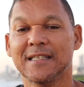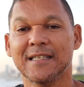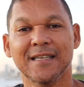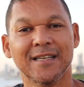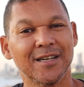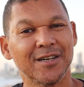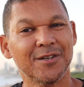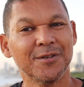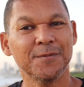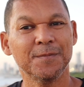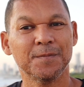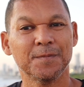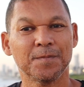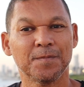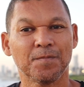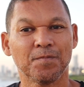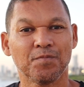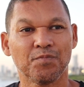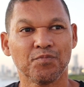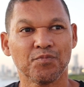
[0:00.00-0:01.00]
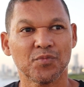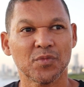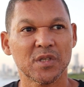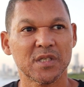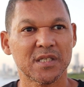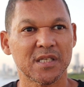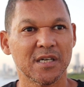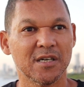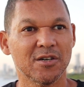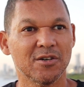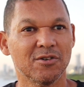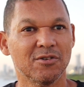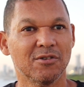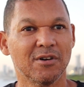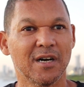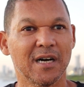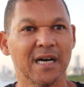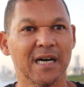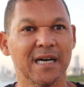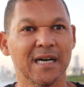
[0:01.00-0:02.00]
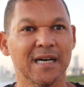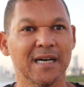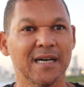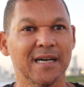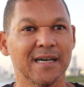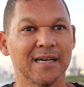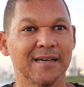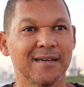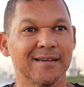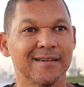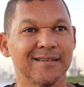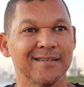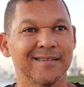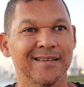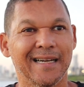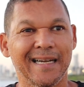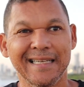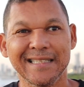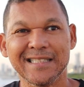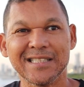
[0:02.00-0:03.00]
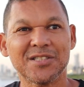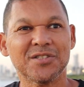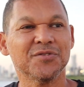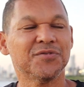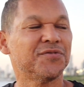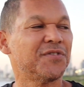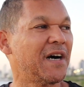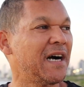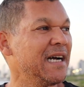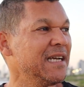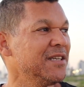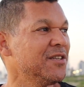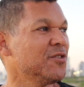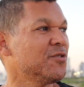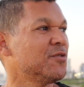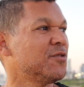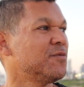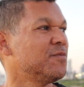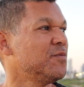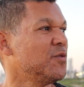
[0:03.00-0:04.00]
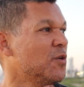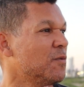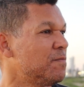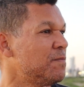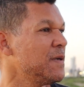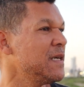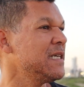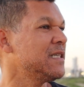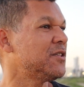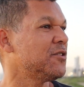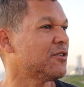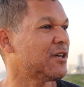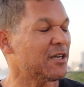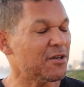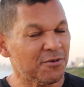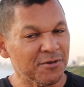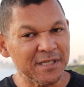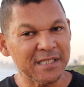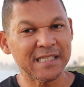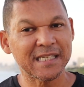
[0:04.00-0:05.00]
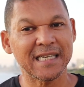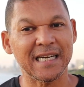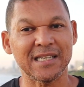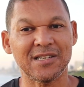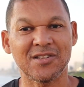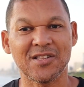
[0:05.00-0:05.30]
you know. So And just to find your peace, you can always cut